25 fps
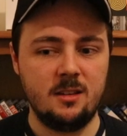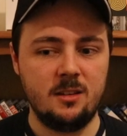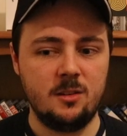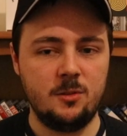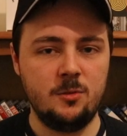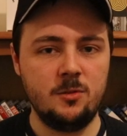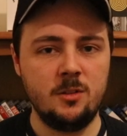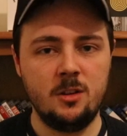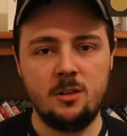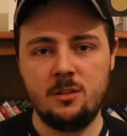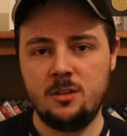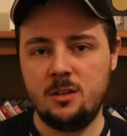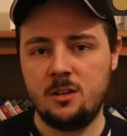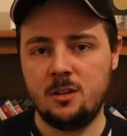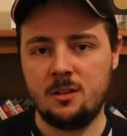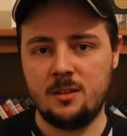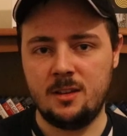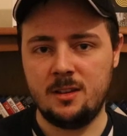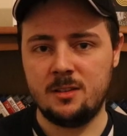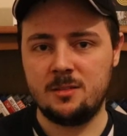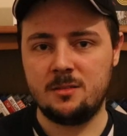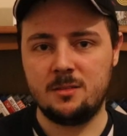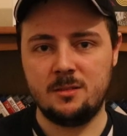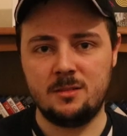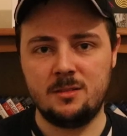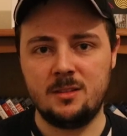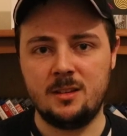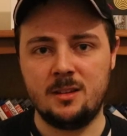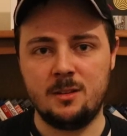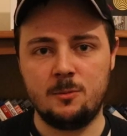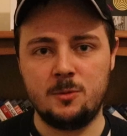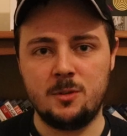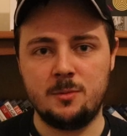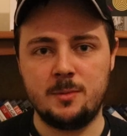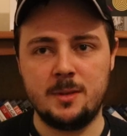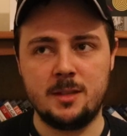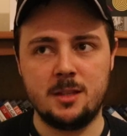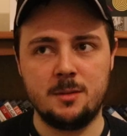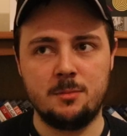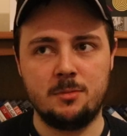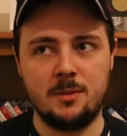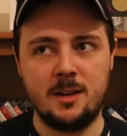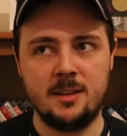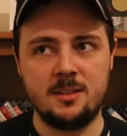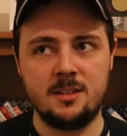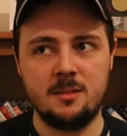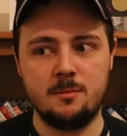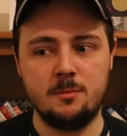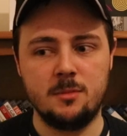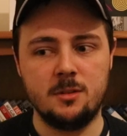although, you know, it's, yeah, it would have been
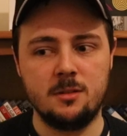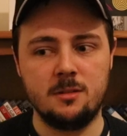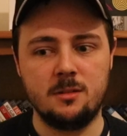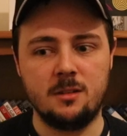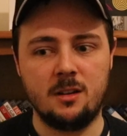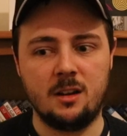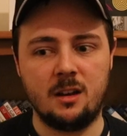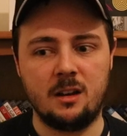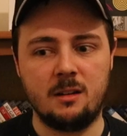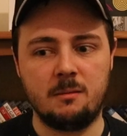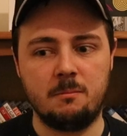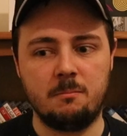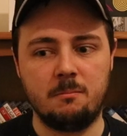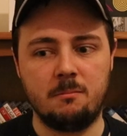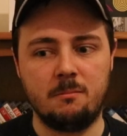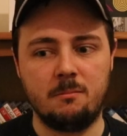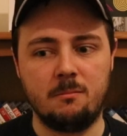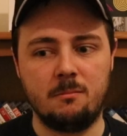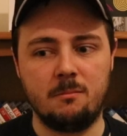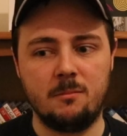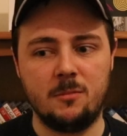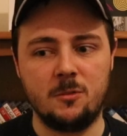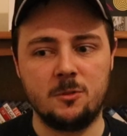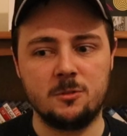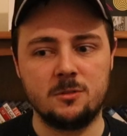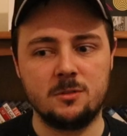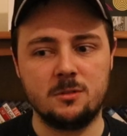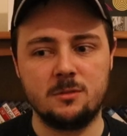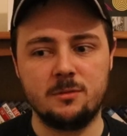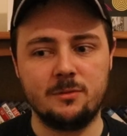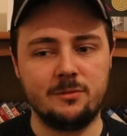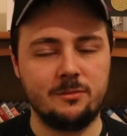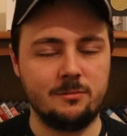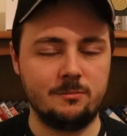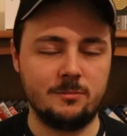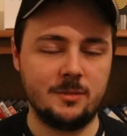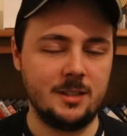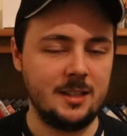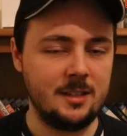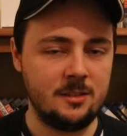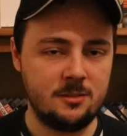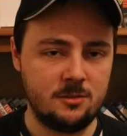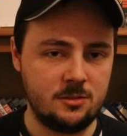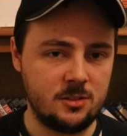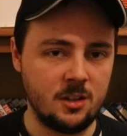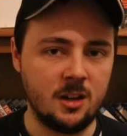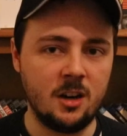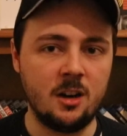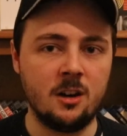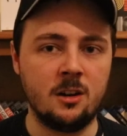depressing, but, or at
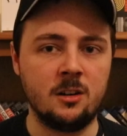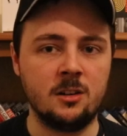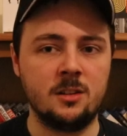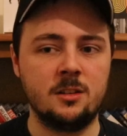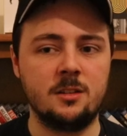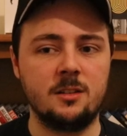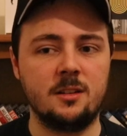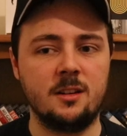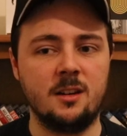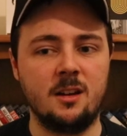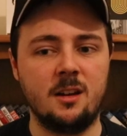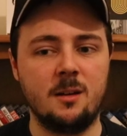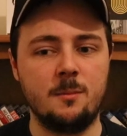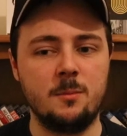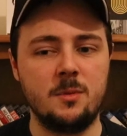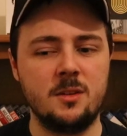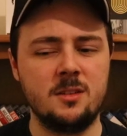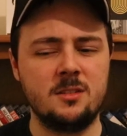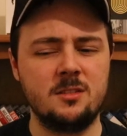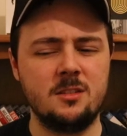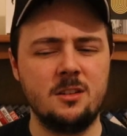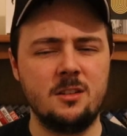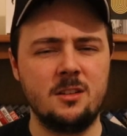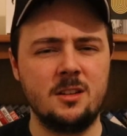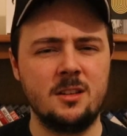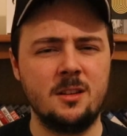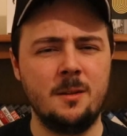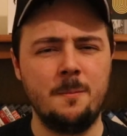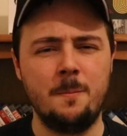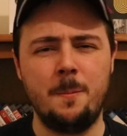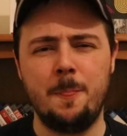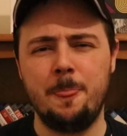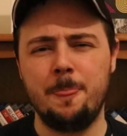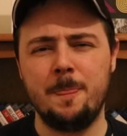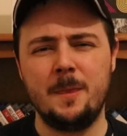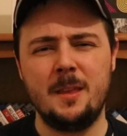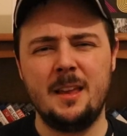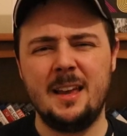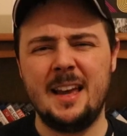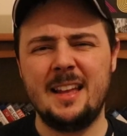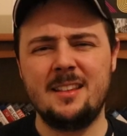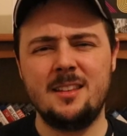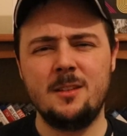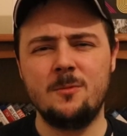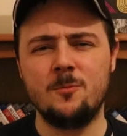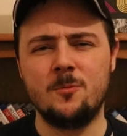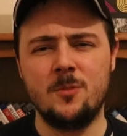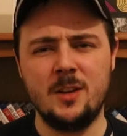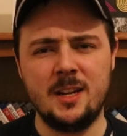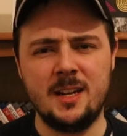least dark, but certainly, it
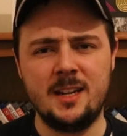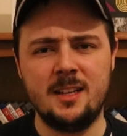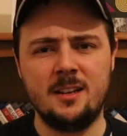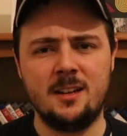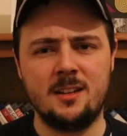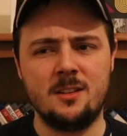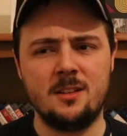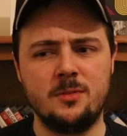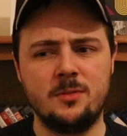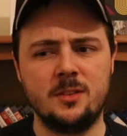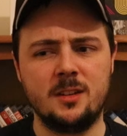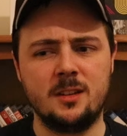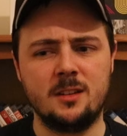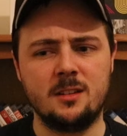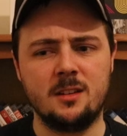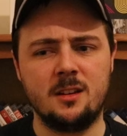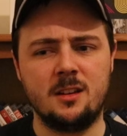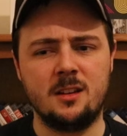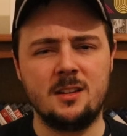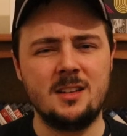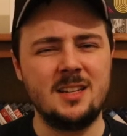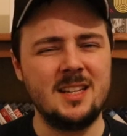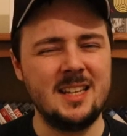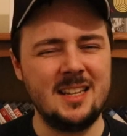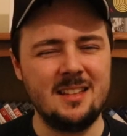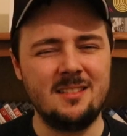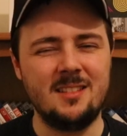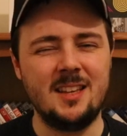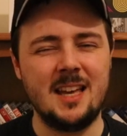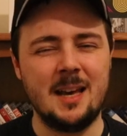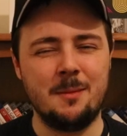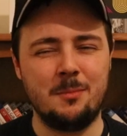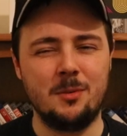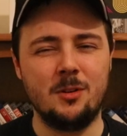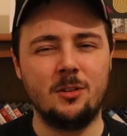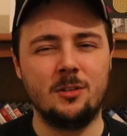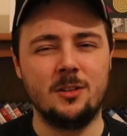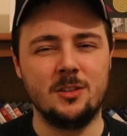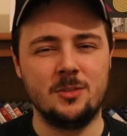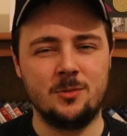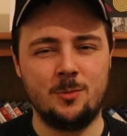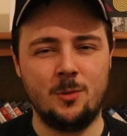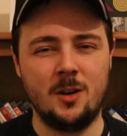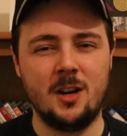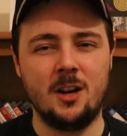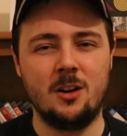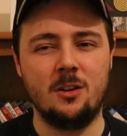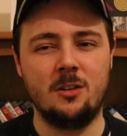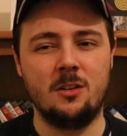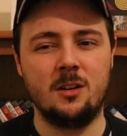didn't really, think, need the epilogue as
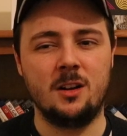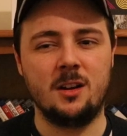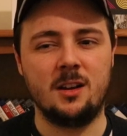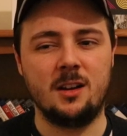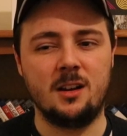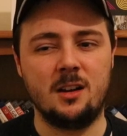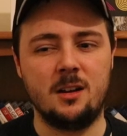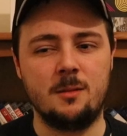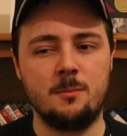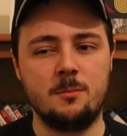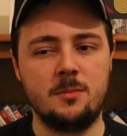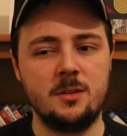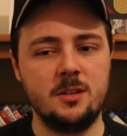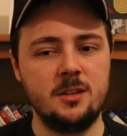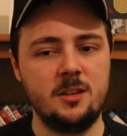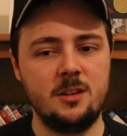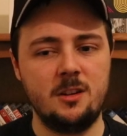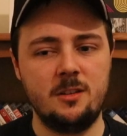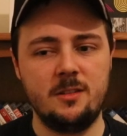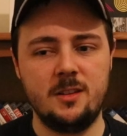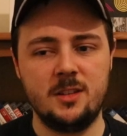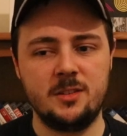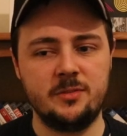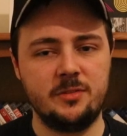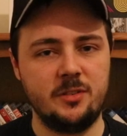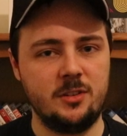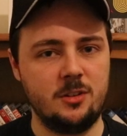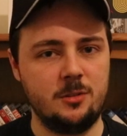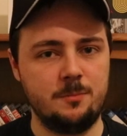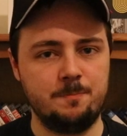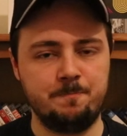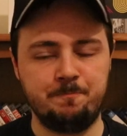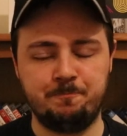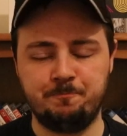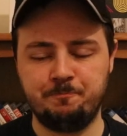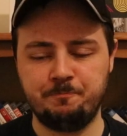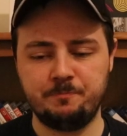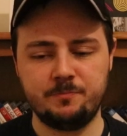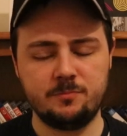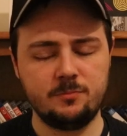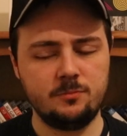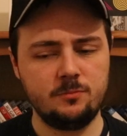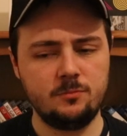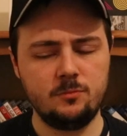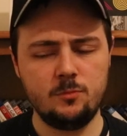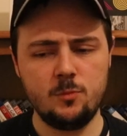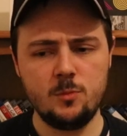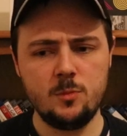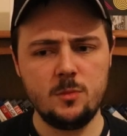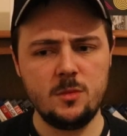well, but, you know, this film,
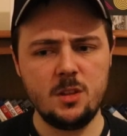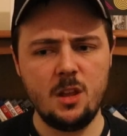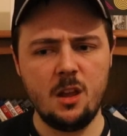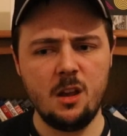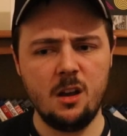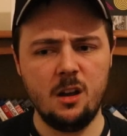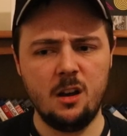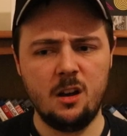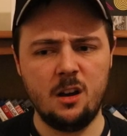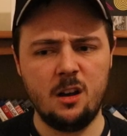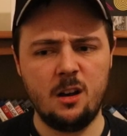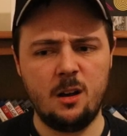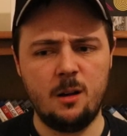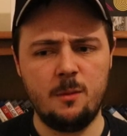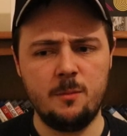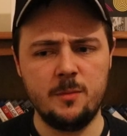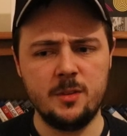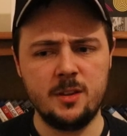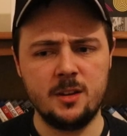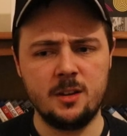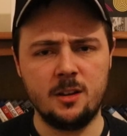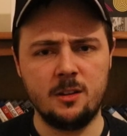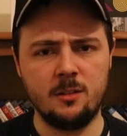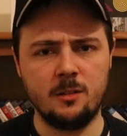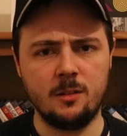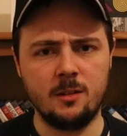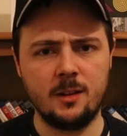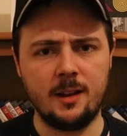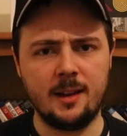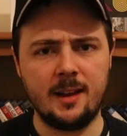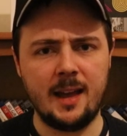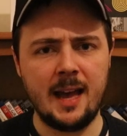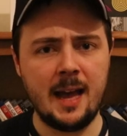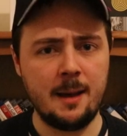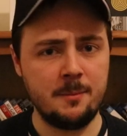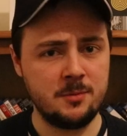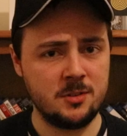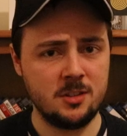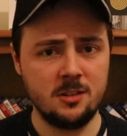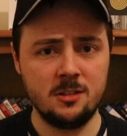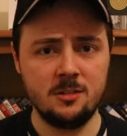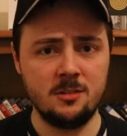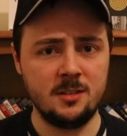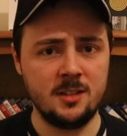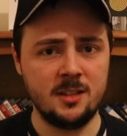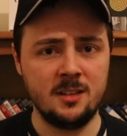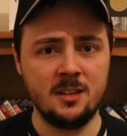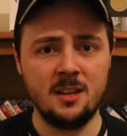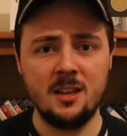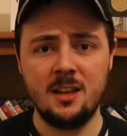you know,
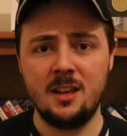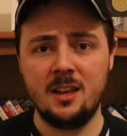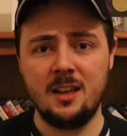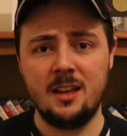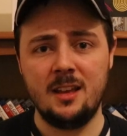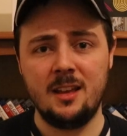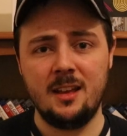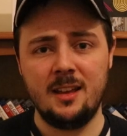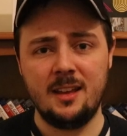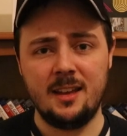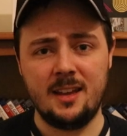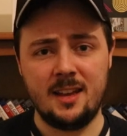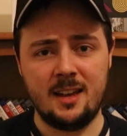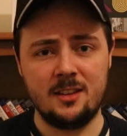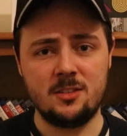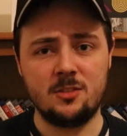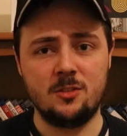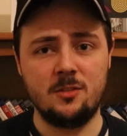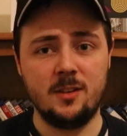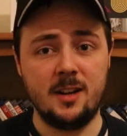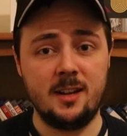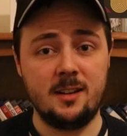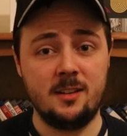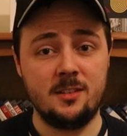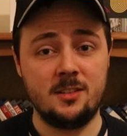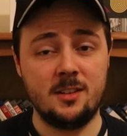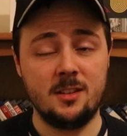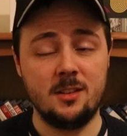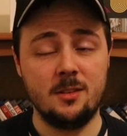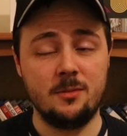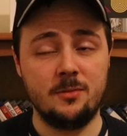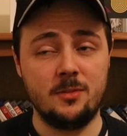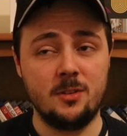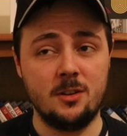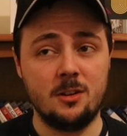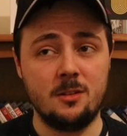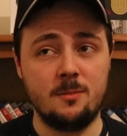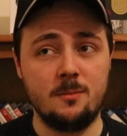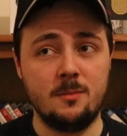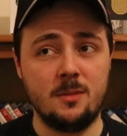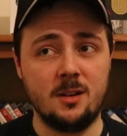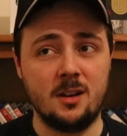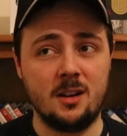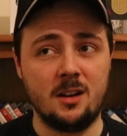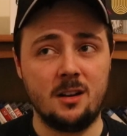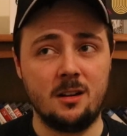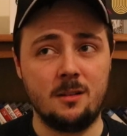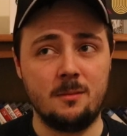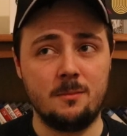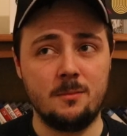absolutely, it has greatness in the film,
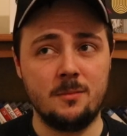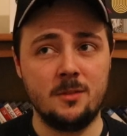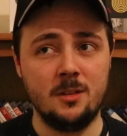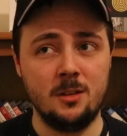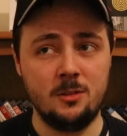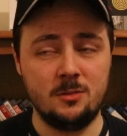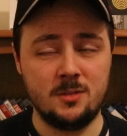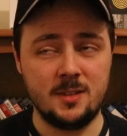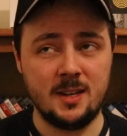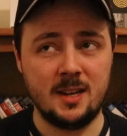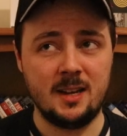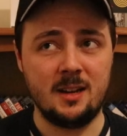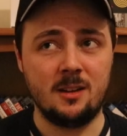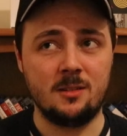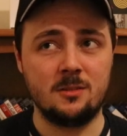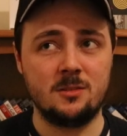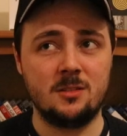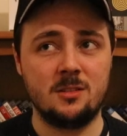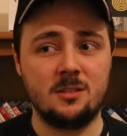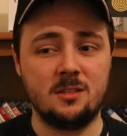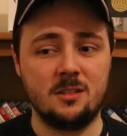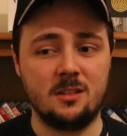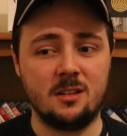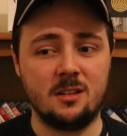no doubt,